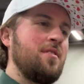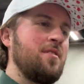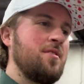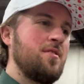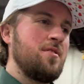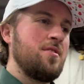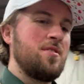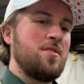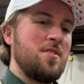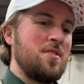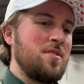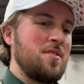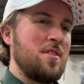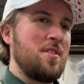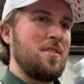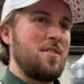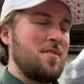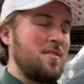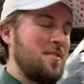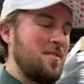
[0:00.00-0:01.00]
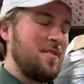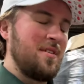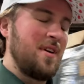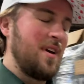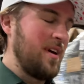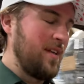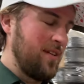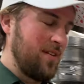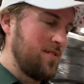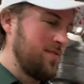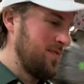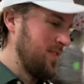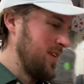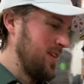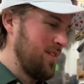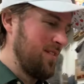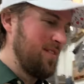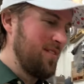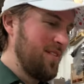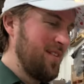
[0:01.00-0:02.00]
And she's like, yeah, that's
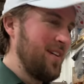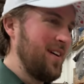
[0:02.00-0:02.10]
fine.